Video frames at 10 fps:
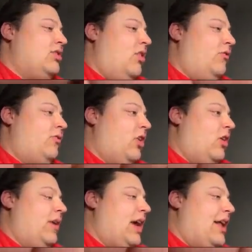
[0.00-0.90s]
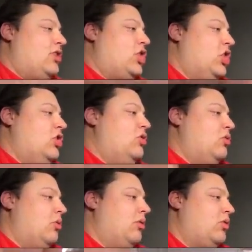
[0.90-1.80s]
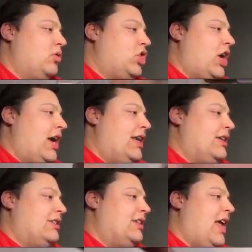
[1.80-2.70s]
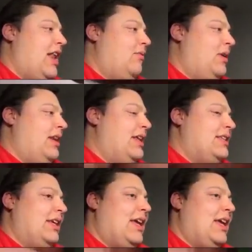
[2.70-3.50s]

So far, we got two shinies, and we need to